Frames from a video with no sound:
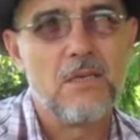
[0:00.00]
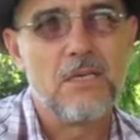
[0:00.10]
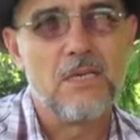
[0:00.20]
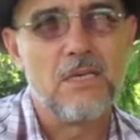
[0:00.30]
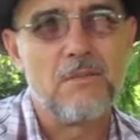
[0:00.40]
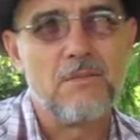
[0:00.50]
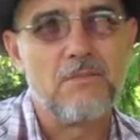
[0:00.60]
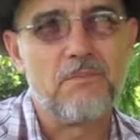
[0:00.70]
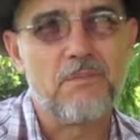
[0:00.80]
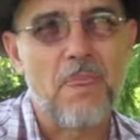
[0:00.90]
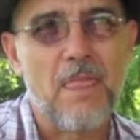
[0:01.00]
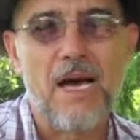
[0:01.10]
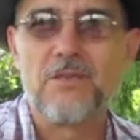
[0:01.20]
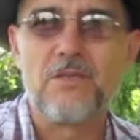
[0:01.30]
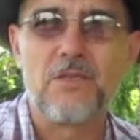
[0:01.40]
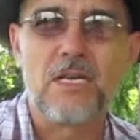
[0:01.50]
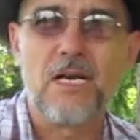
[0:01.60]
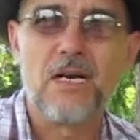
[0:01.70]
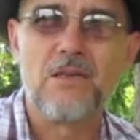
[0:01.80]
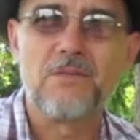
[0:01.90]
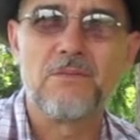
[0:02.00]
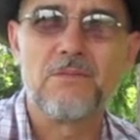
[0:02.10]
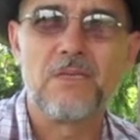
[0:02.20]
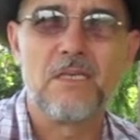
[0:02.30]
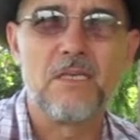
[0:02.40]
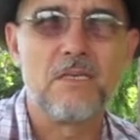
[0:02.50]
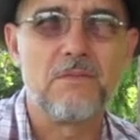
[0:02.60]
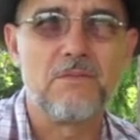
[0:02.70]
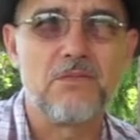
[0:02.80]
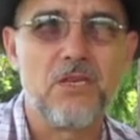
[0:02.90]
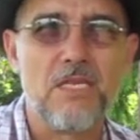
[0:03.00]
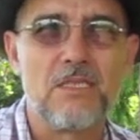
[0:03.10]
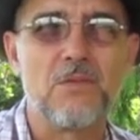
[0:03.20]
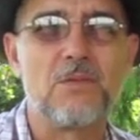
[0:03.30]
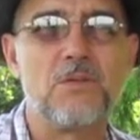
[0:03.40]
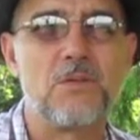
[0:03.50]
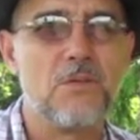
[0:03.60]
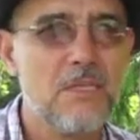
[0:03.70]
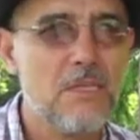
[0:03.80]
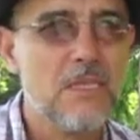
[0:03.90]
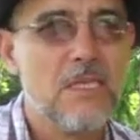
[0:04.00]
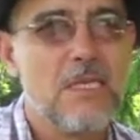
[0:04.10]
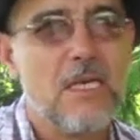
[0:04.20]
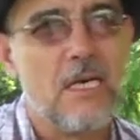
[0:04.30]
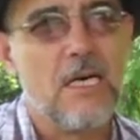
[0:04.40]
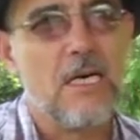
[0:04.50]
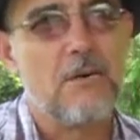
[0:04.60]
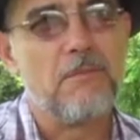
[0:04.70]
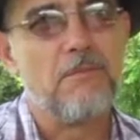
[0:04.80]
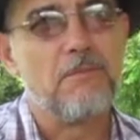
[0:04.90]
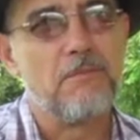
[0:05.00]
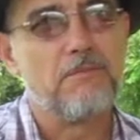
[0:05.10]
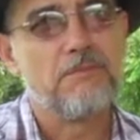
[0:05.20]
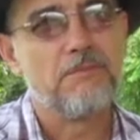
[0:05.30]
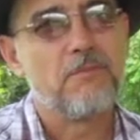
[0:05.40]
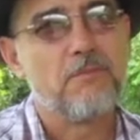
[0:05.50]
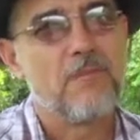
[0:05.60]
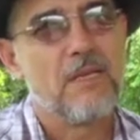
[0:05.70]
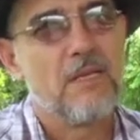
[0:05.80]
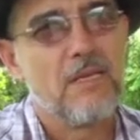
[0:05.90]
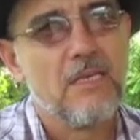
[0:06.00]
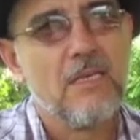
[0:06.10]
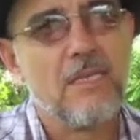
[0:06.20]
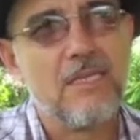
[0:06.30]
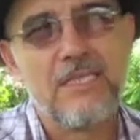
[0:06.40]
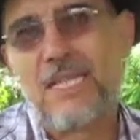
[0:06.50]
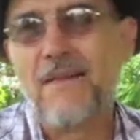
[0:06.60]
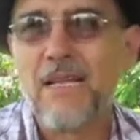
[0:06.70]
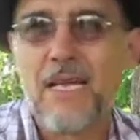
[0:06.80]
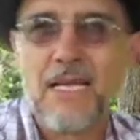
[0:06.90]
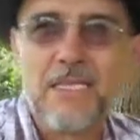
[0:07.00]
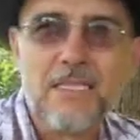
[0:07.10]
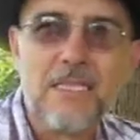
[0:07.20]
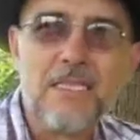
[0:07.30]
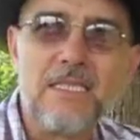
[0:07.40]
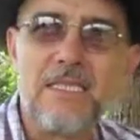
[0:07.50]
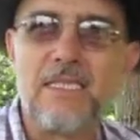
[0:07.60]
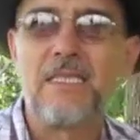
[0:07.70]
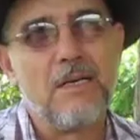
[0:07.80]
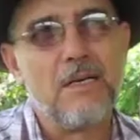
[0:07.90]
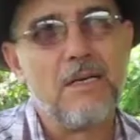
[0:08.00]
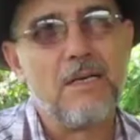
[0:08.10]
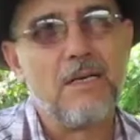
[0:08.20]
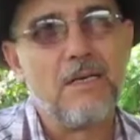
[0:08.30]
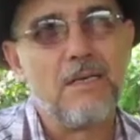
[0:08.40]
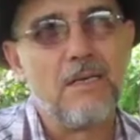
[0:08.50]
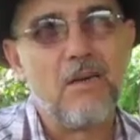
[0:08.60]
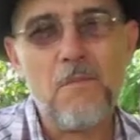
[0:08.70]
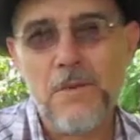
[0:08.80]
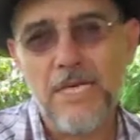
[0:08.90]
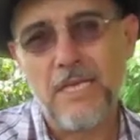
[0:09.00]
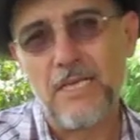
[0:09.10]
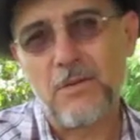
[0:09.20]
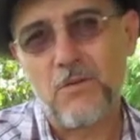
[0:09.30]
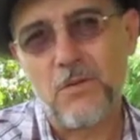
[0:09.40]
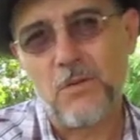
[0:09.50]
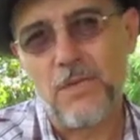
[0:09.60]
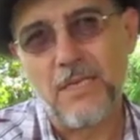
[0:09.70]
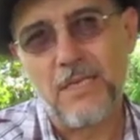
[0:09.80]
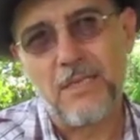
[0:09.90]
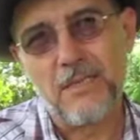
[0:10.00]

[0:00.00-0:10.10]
um, underground, um, trying to um, destabilize the uh, company that I work with.